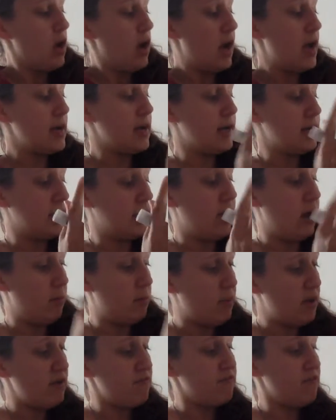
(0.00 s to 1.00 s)
I got to count
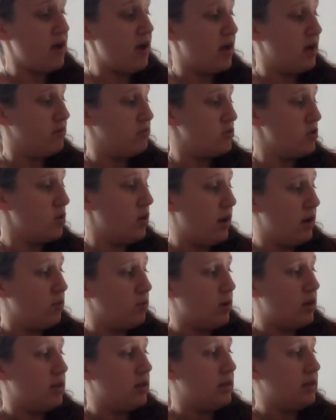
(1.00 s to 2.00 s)
by 5s. All right,
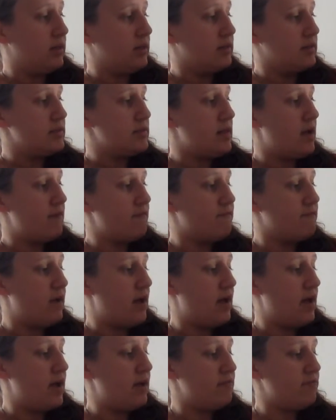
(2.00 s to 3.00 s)
well, it's not
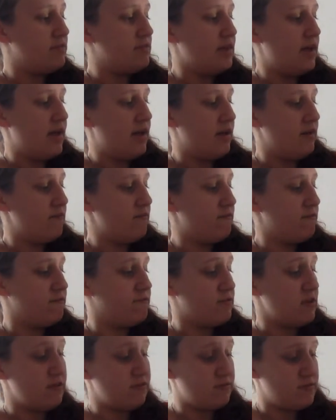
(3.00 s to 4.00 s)
5, 10,
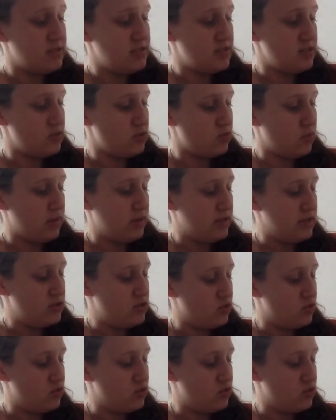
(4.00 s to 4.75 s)
15, 20,